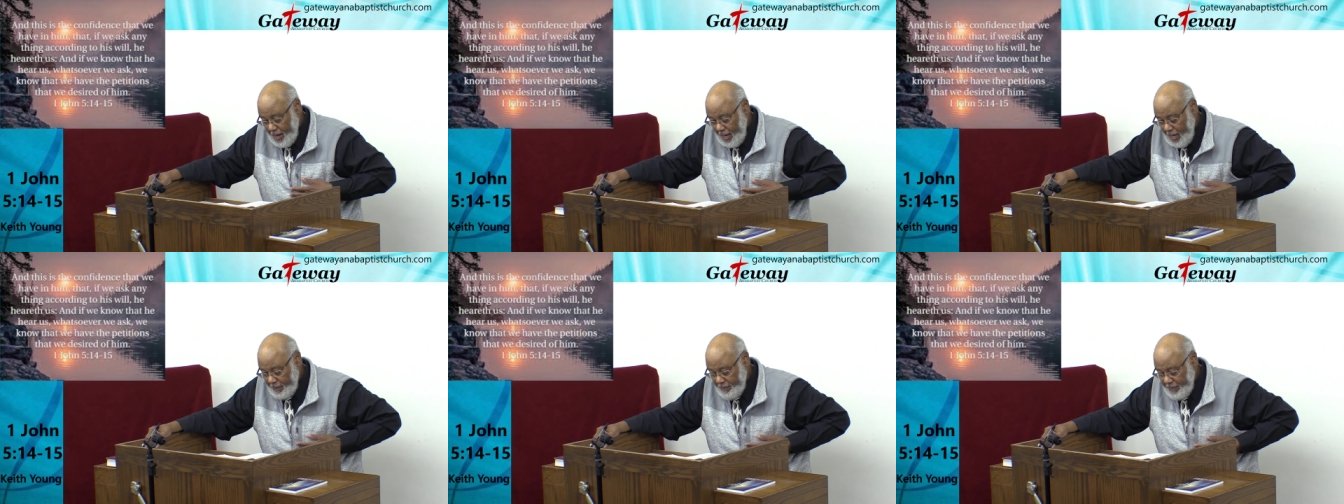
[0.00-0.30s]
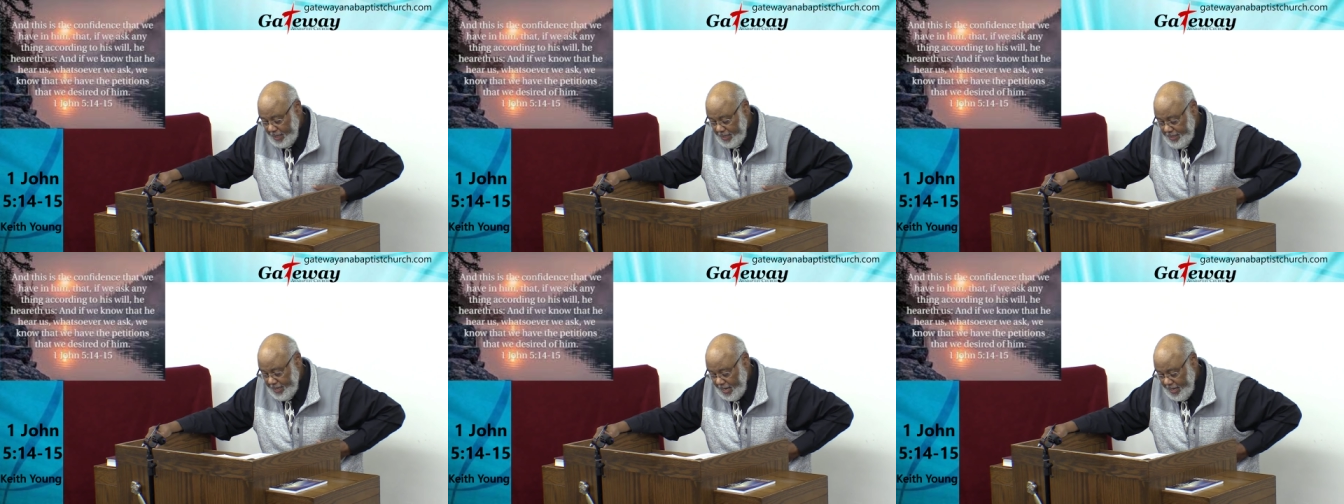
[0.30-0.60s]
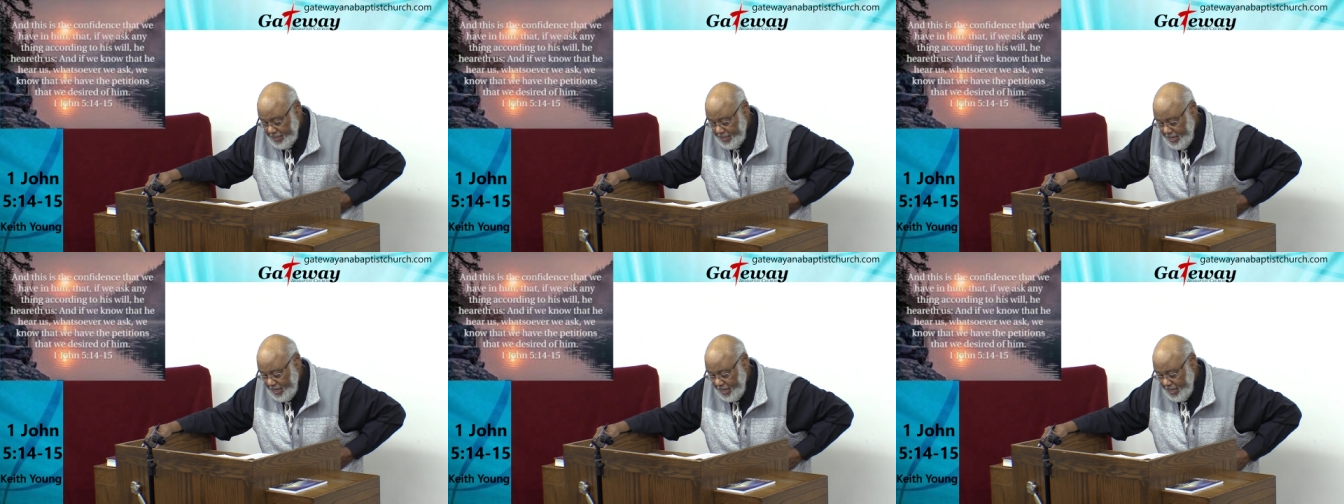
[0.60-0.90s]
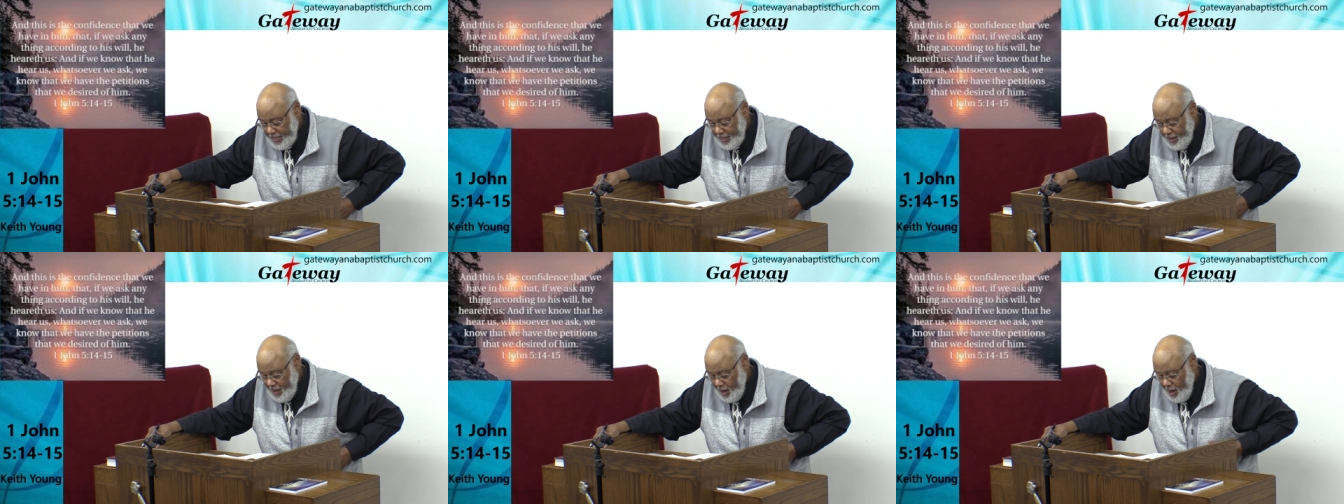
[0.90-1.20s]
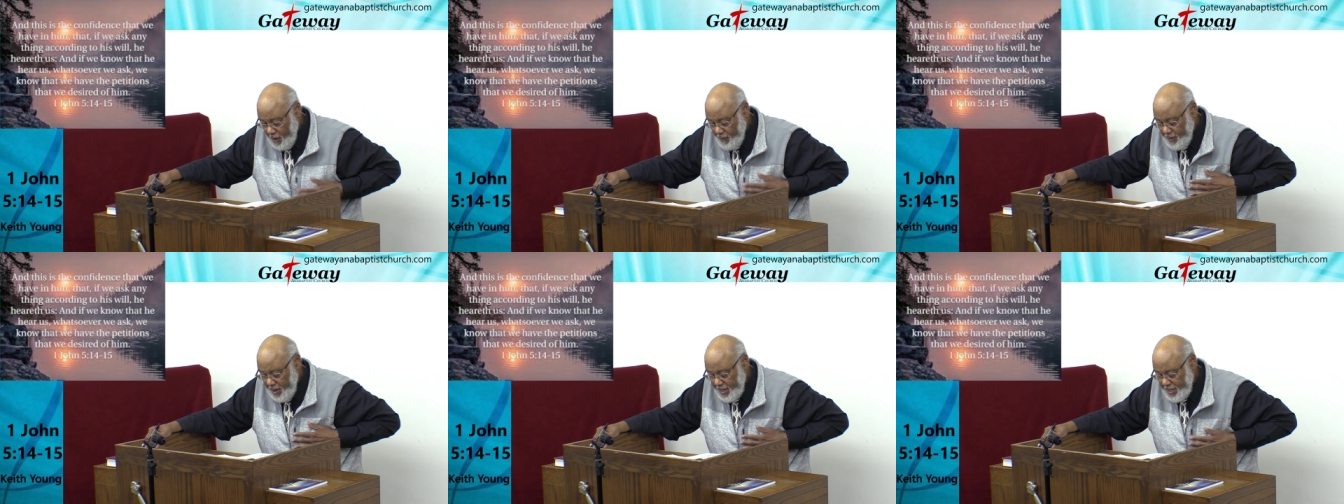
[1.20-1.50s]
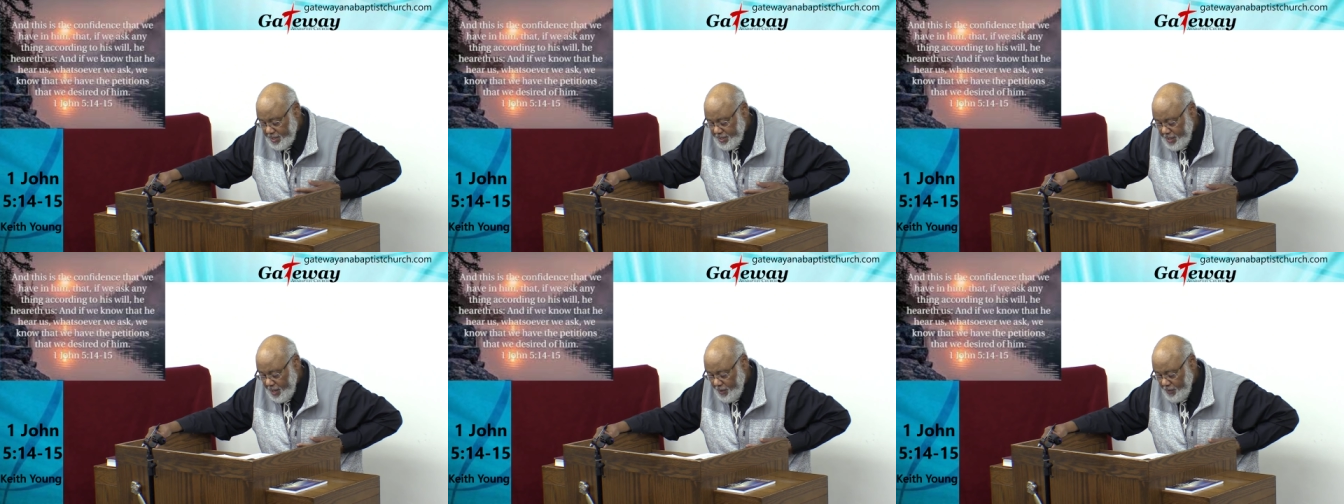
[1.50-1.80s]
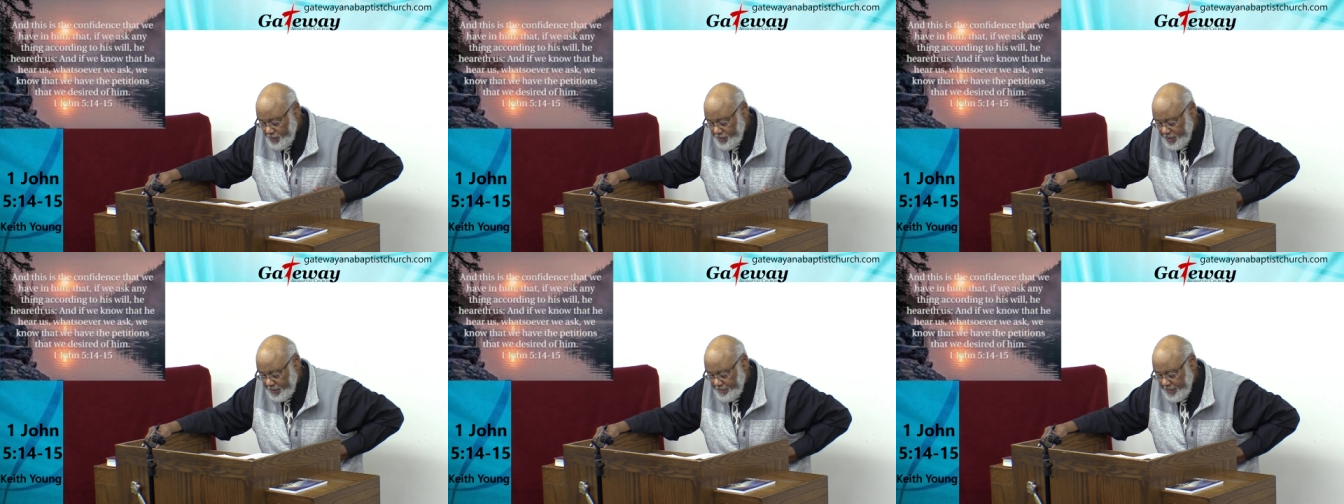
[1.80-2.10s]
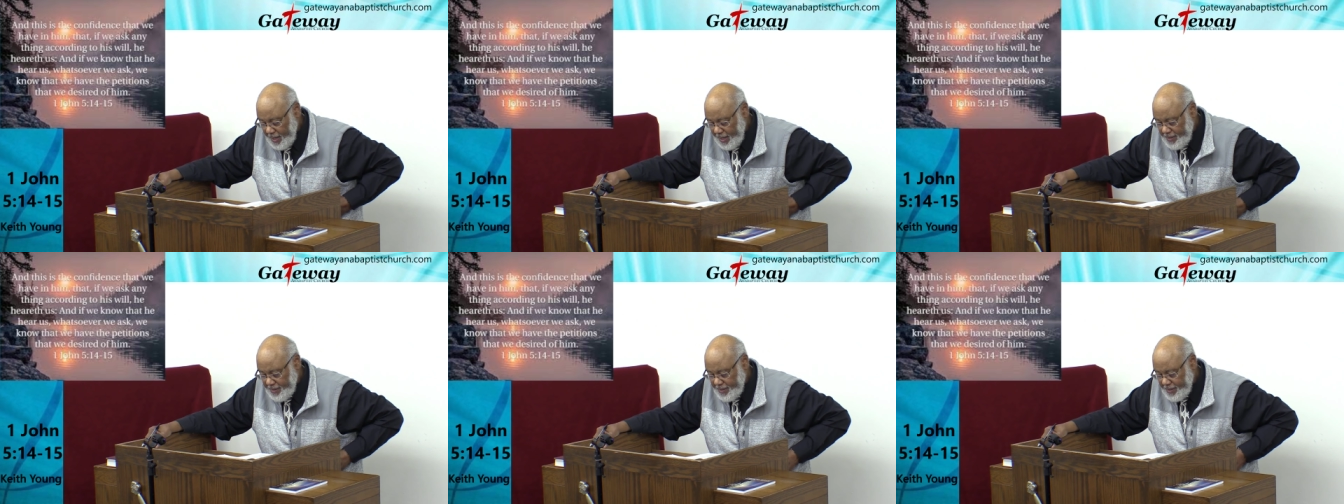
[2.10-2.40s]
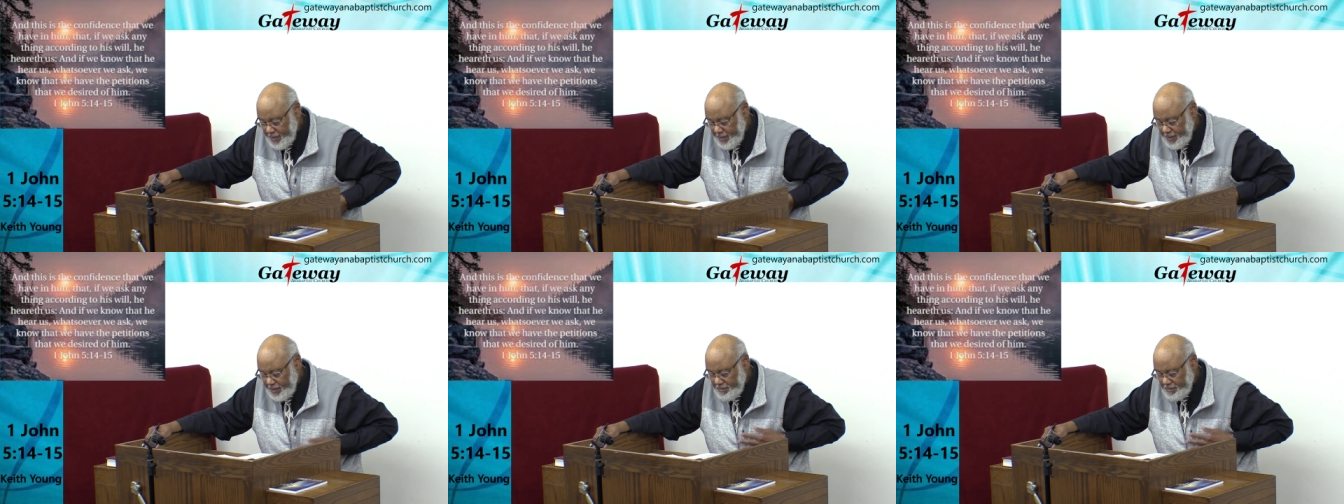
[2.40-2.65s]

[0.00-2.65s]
Amen. Now, God had already told him that...